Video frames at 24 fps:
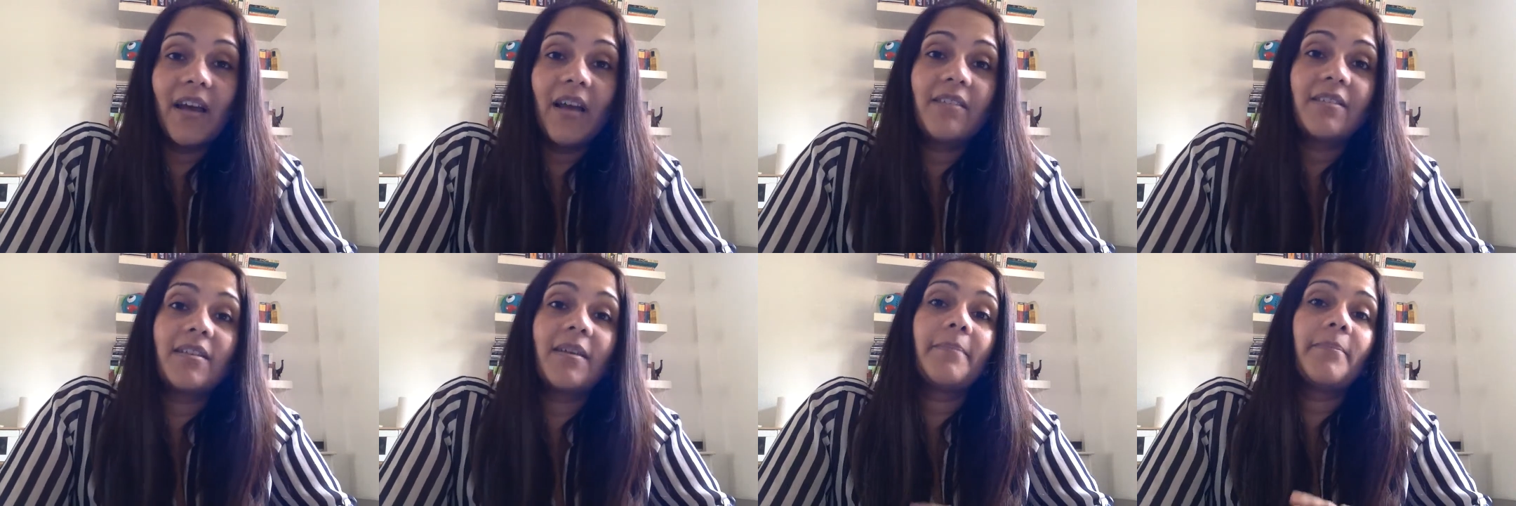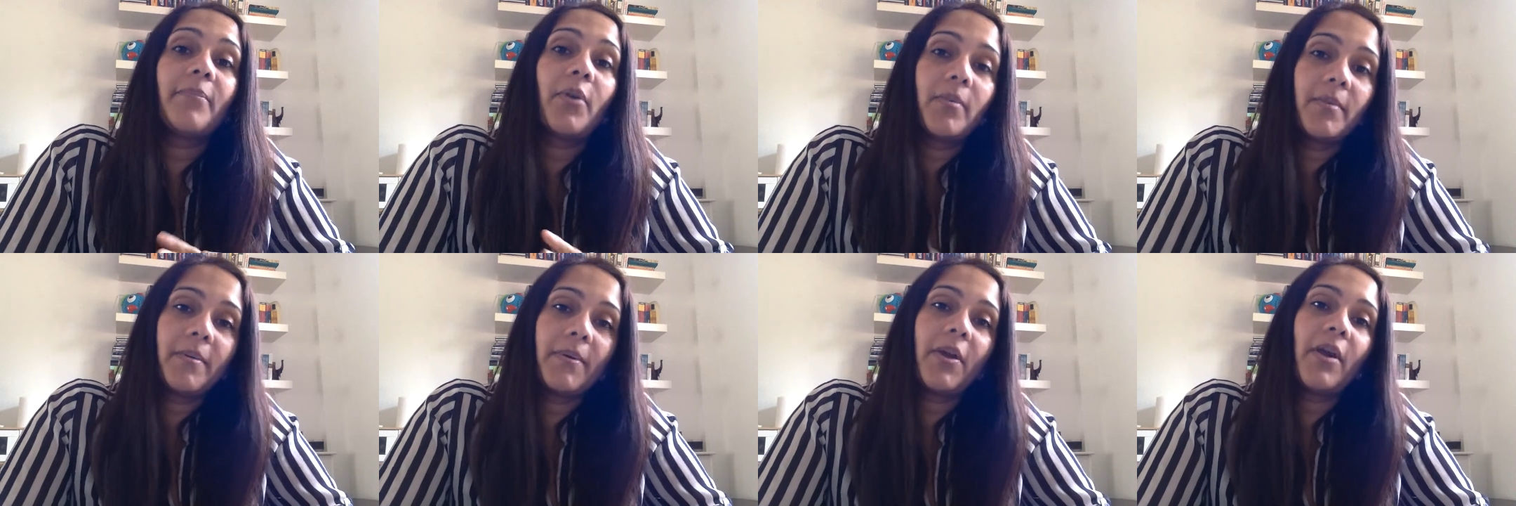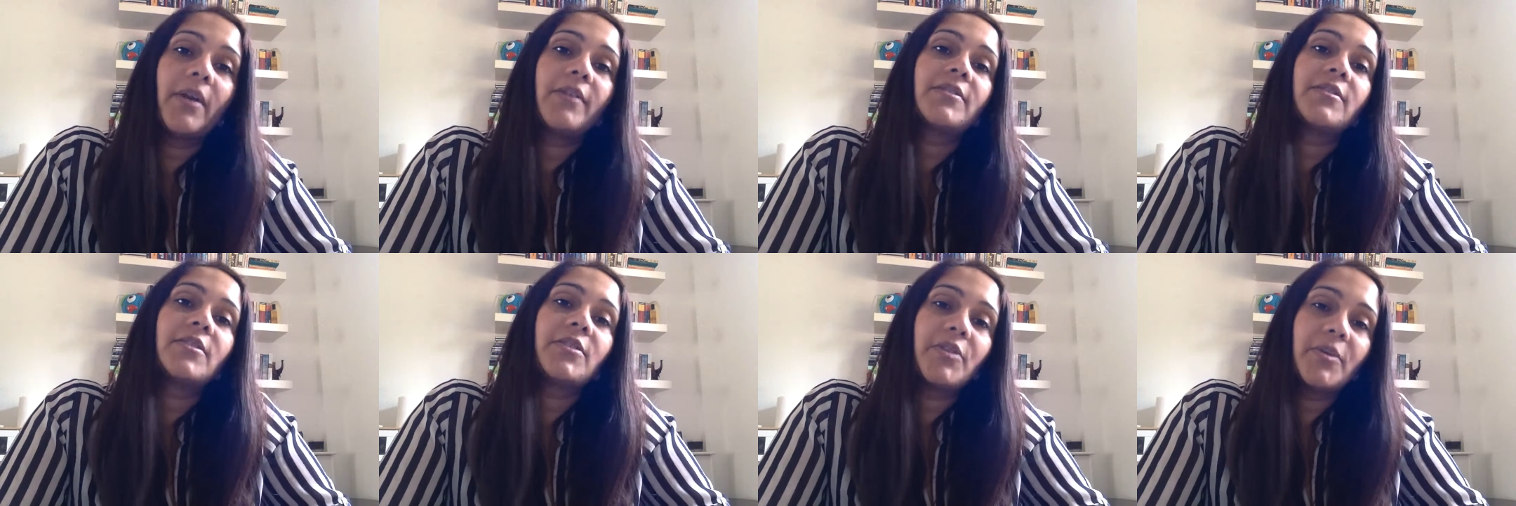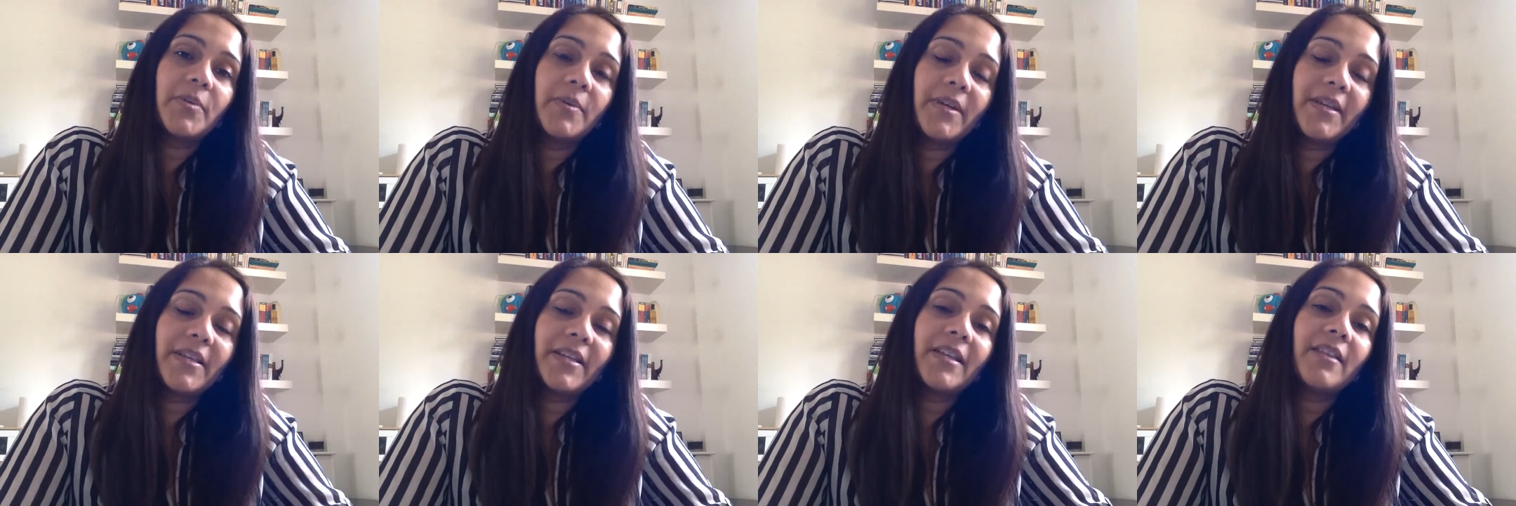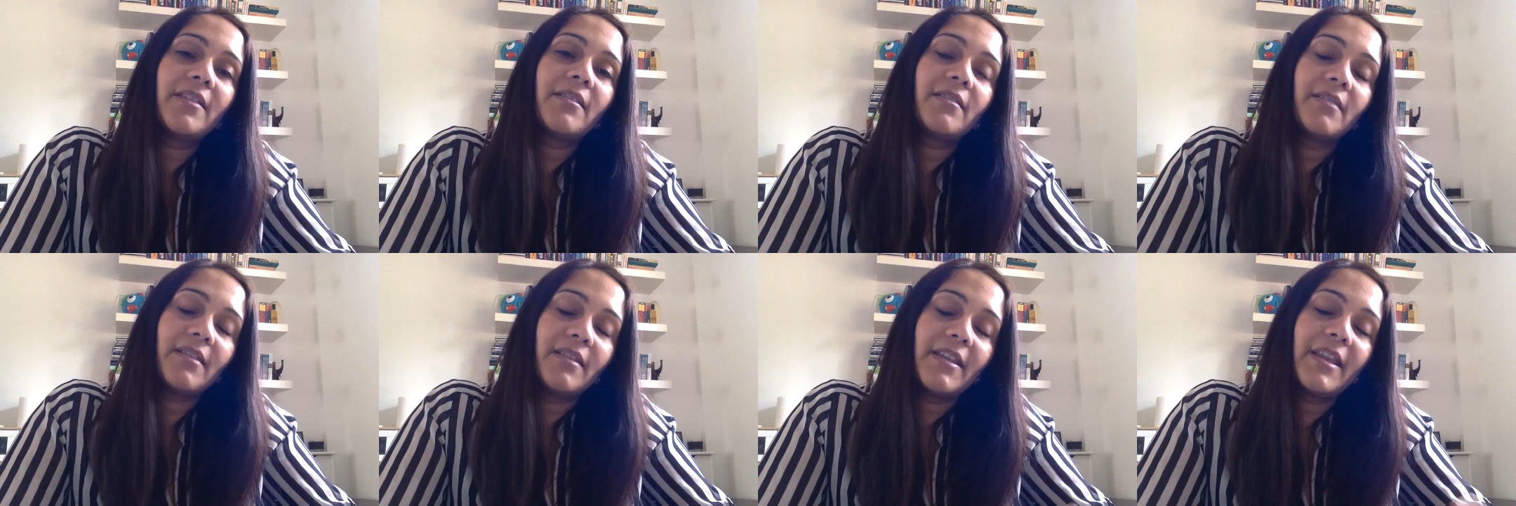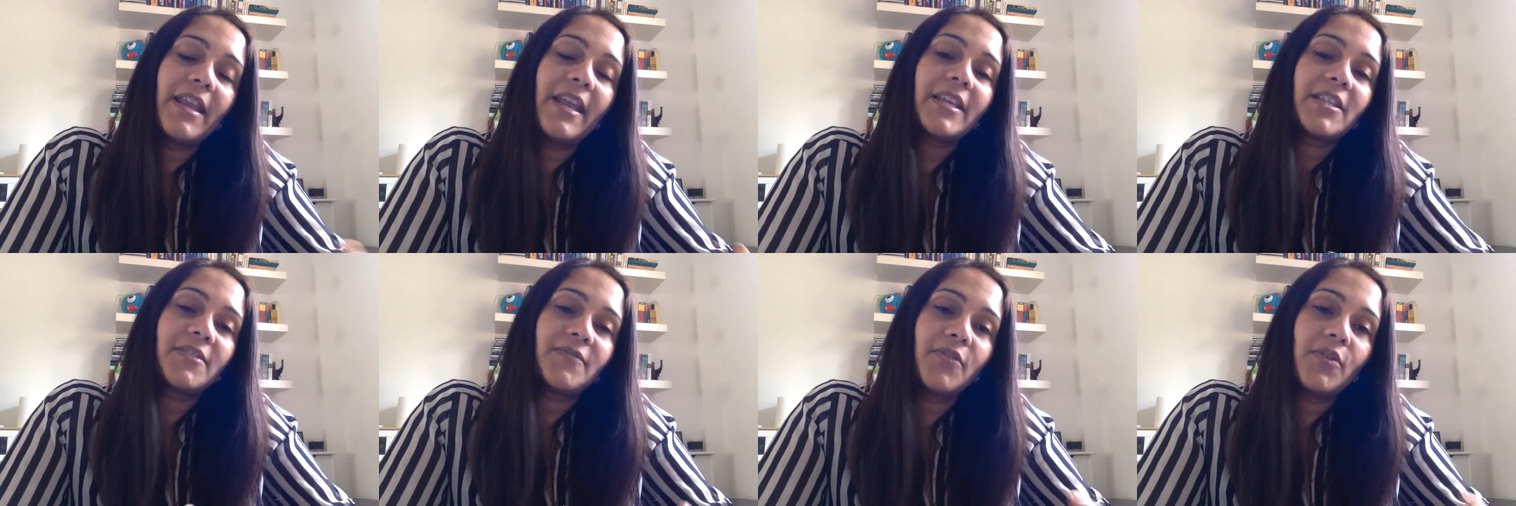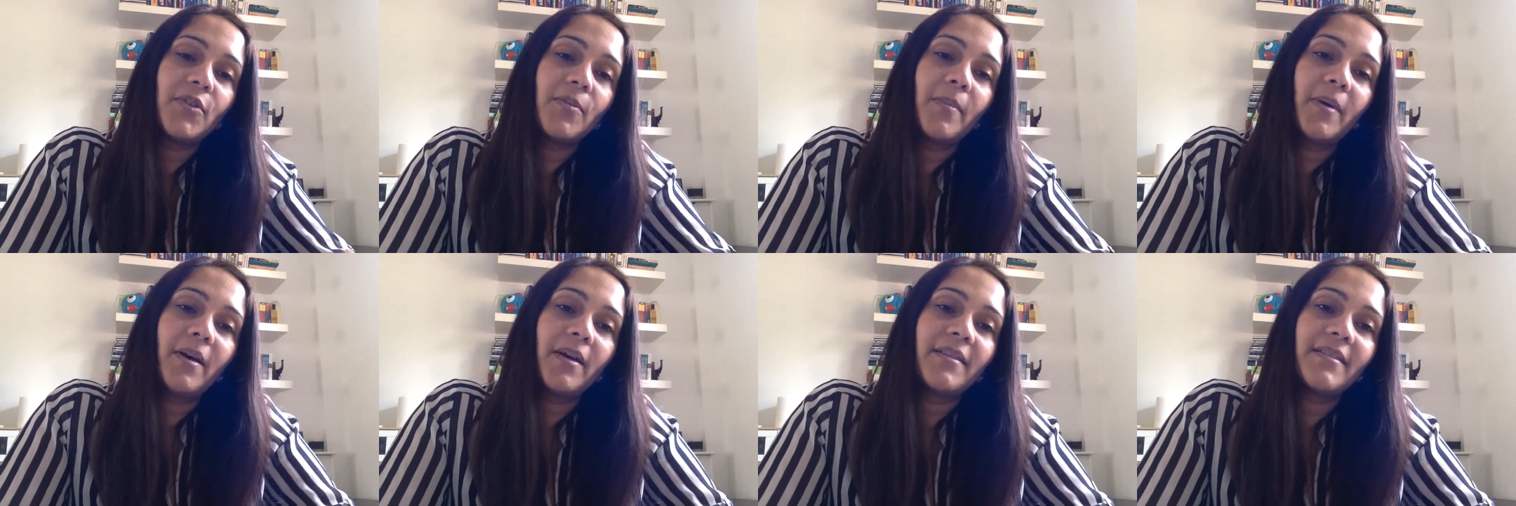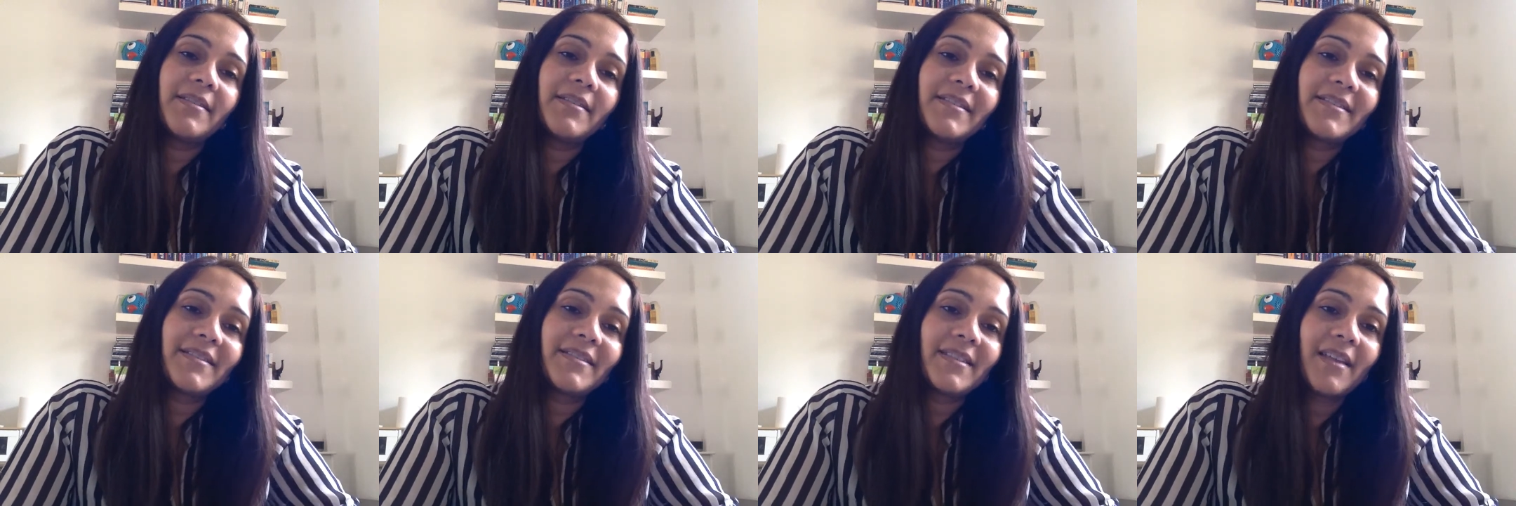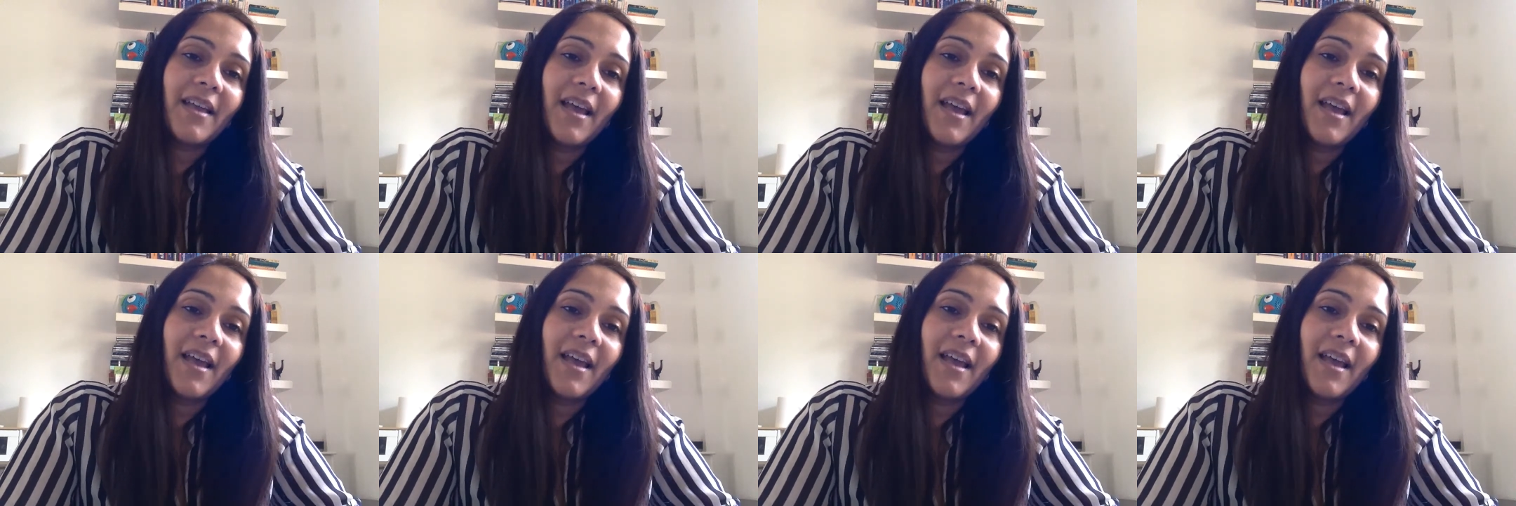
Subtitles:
and I'm probably going to do it in the next few months